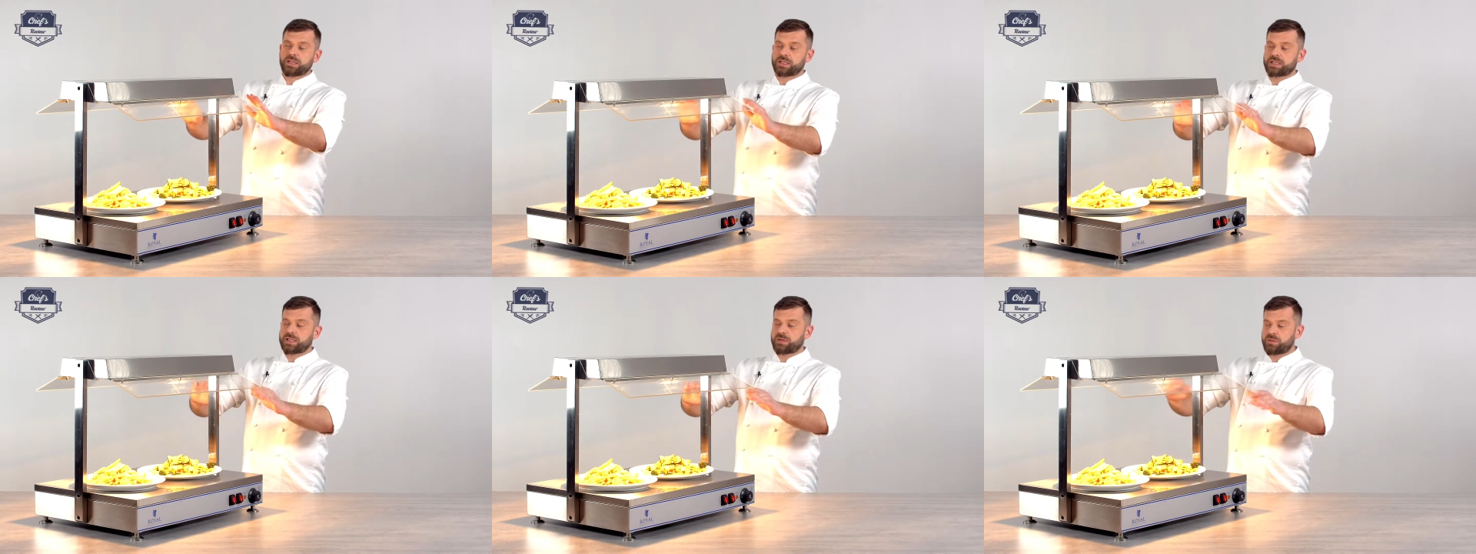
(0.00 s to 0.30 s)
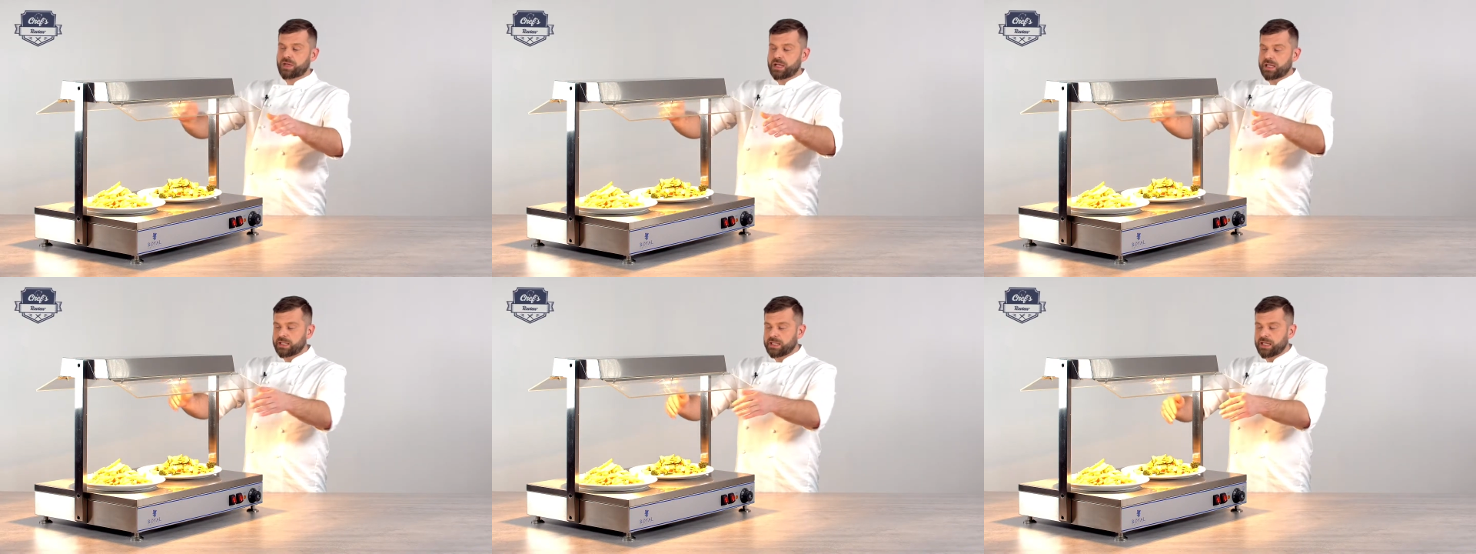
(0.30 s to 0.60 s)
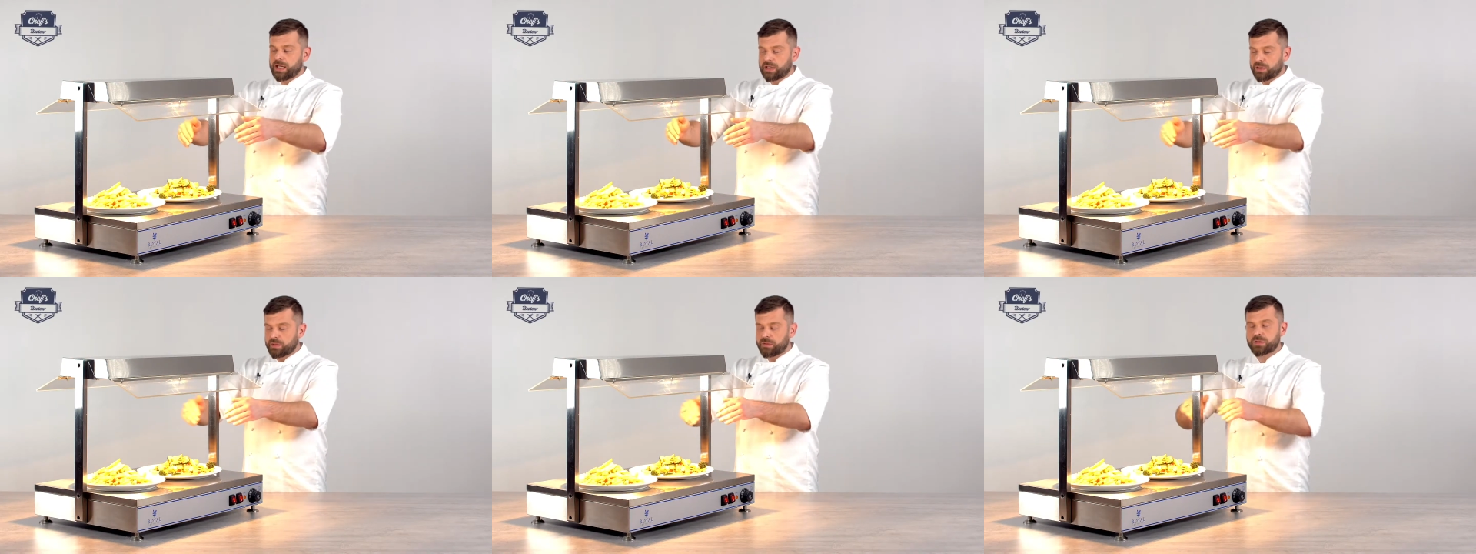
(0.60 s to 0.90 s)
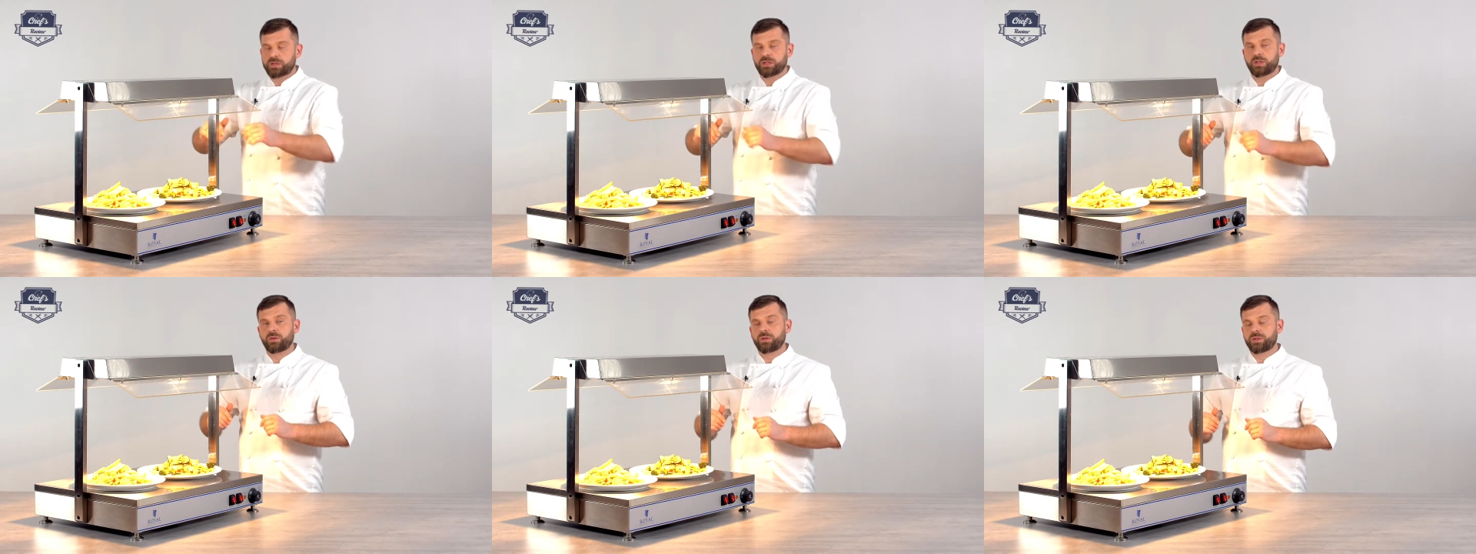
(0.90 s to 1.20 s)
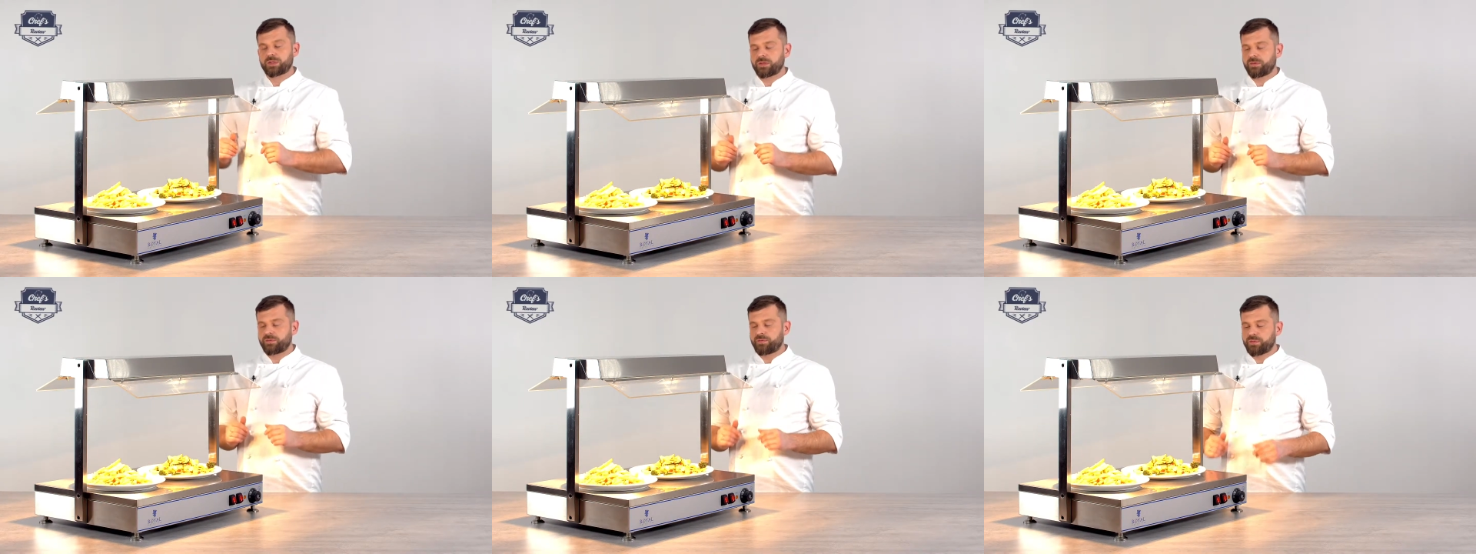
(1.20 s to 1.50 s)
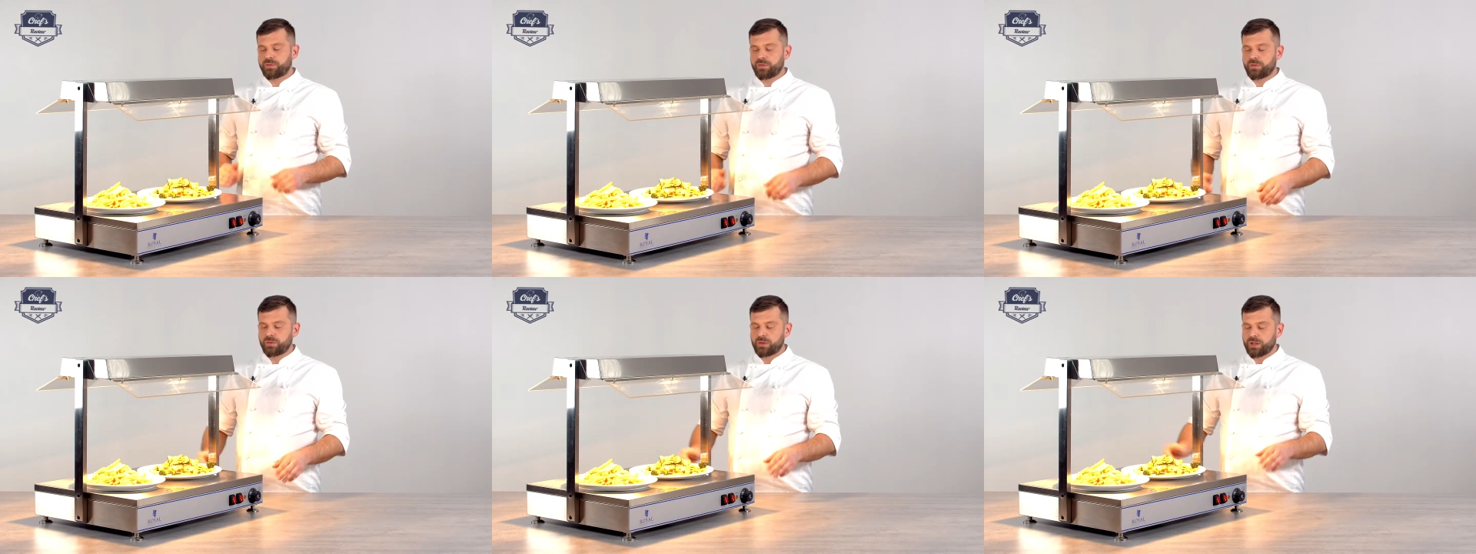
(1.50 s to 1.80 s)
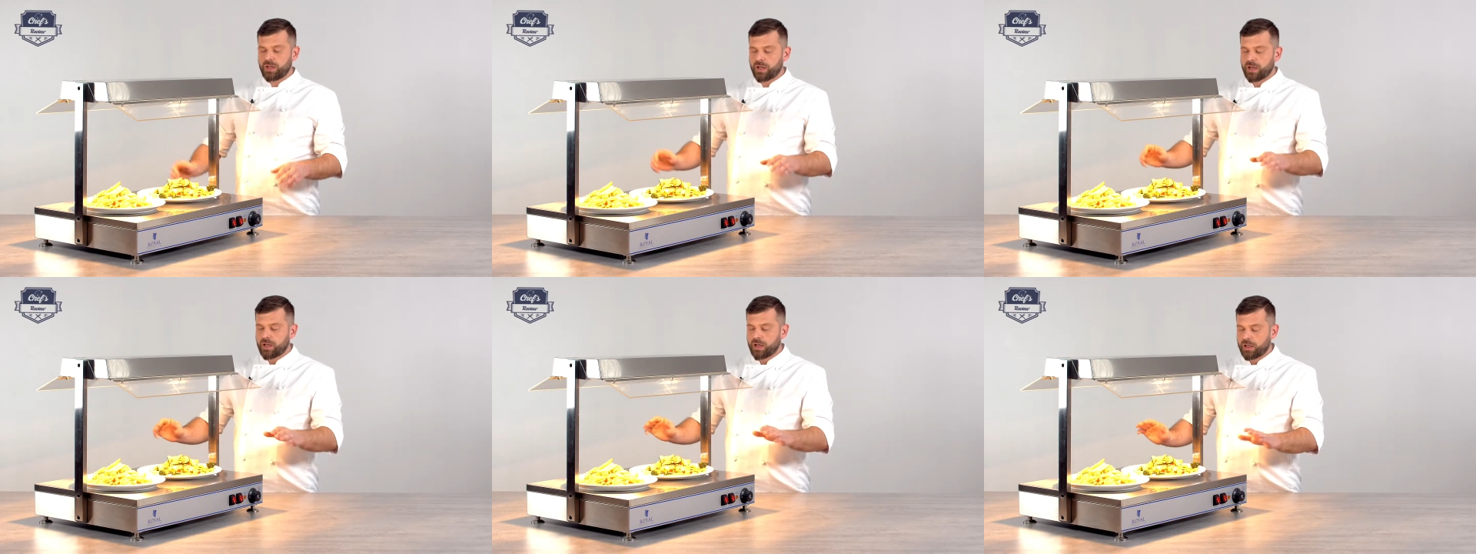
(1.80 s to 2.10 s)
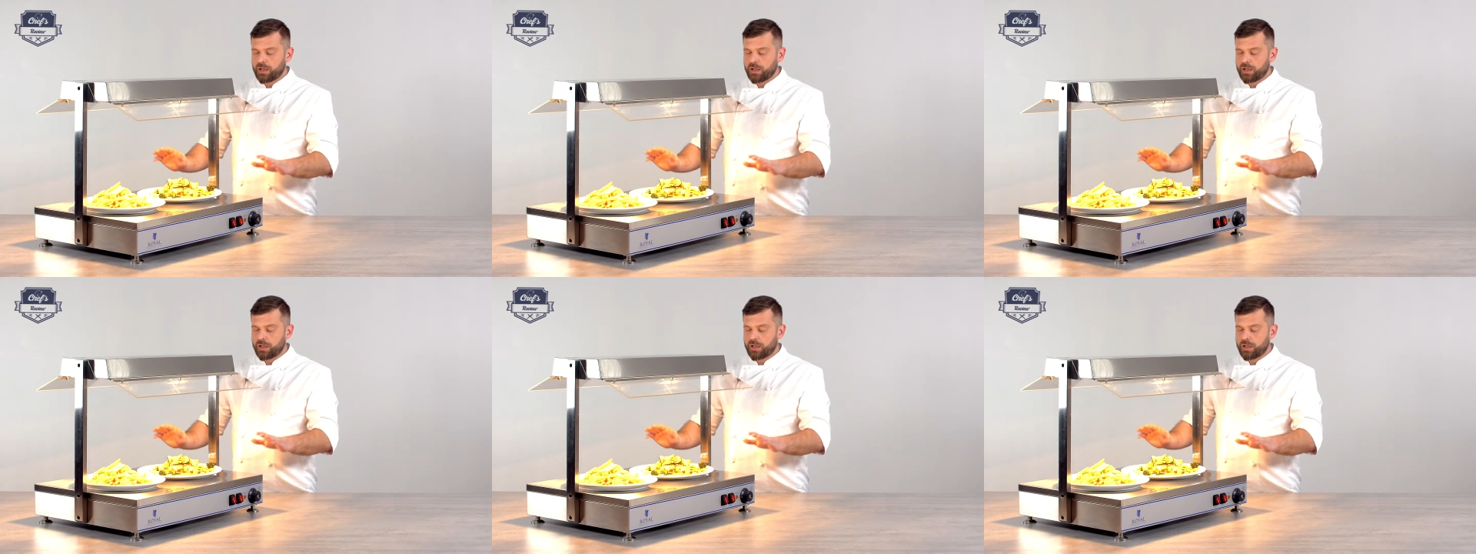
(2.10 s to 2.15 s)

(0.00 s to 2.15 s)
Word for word: as a radiator towards your food,